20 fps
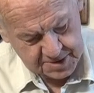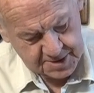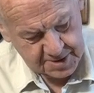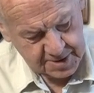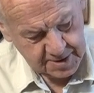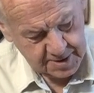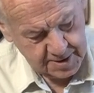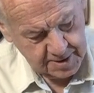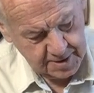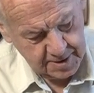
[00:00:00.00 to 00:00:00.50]

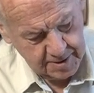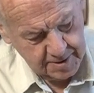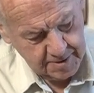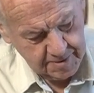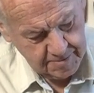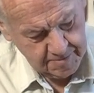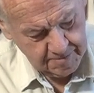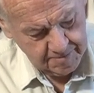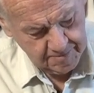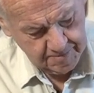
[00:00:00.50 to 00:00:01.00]
side,
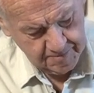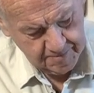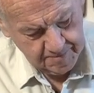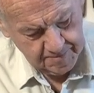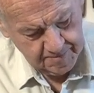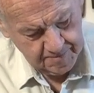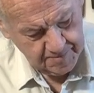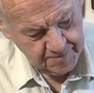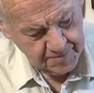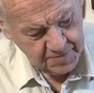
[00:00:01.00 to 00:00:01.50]

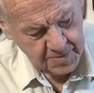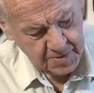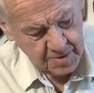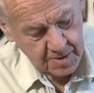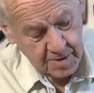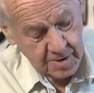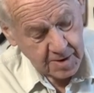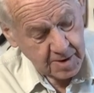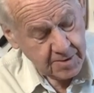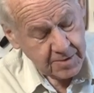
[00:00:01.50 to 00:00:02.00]

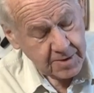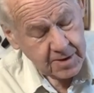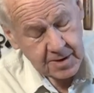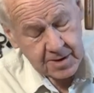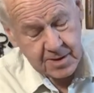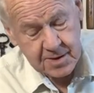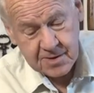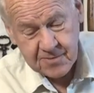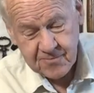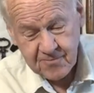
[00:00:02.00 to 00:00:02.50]
and
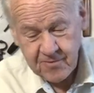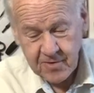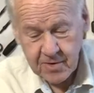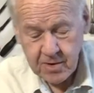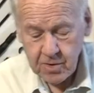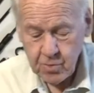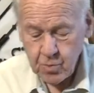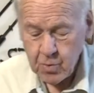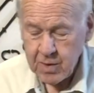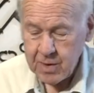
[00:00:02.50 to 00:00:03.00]
that is
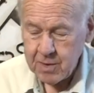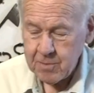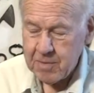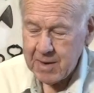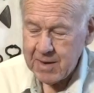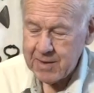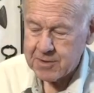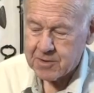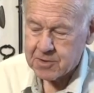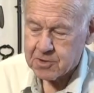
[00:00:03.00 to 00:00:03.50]
very well
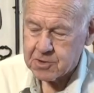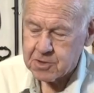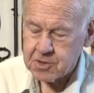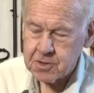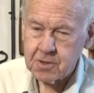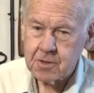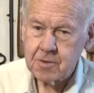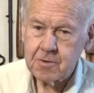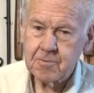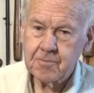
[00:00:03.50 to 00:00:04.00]

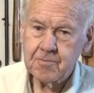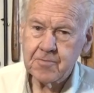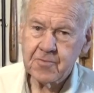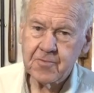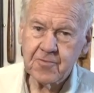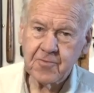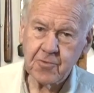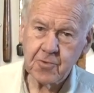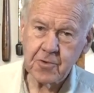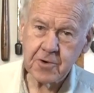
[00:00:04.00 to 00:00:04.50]
balanced
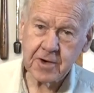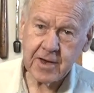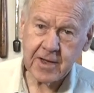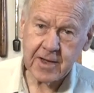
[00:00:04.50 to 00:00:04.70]
for an